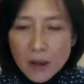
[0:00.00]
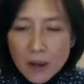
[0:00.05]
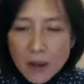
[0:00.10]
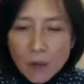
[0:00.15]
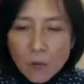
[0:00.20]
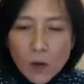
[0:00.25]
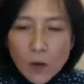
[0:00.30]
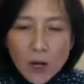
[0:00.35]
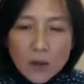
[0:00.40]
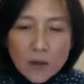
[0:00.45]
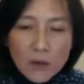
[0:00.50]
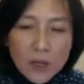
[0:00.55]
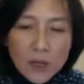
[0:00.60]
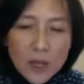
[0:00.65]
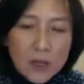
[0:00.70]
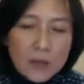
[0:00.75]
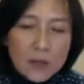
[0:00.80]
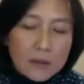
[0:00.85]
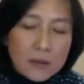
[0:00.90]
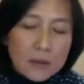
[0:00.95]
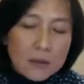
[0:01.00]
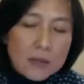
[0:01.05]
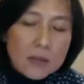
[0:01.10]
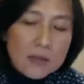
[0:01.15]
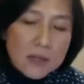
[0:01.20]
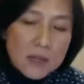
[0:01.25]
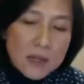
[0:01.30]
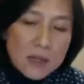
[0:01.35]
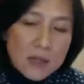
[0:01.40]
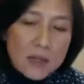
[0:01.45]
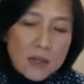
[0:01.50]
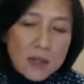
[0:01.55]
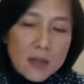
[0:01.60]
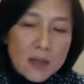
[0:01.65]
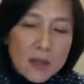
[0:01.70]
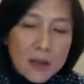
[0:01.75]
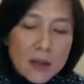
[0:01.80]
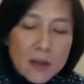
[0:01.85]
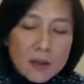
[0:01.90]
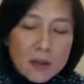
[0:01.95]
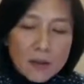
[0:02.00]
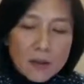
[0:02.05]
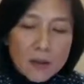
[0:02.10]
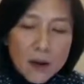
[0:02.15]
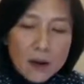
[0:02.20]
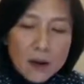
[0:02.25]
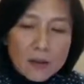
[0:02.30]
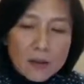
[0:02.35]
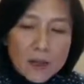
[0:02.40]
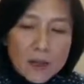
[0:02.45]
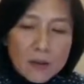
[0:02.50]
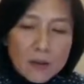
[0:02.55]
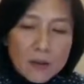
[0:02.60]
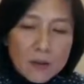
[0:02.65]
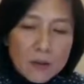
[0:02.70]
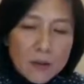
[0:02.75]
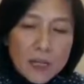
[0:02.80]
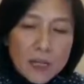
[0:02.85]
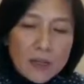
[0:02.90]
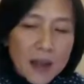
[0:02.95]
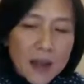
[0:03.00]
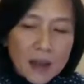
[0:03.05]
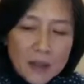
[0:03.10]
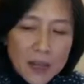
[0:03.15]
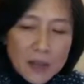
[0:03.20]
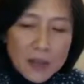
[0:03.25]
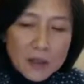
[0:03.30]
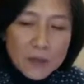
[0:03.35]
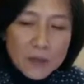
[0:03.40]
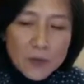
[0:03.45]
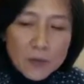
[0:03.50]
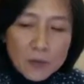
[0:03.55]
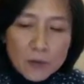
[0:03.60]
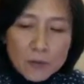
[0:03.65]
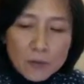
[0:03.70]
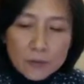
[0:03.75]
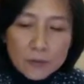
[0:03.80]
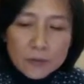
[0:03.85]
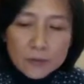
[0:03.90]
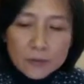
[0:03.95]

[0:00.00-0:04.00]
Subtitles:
And where you can see the garden, you cannot get to.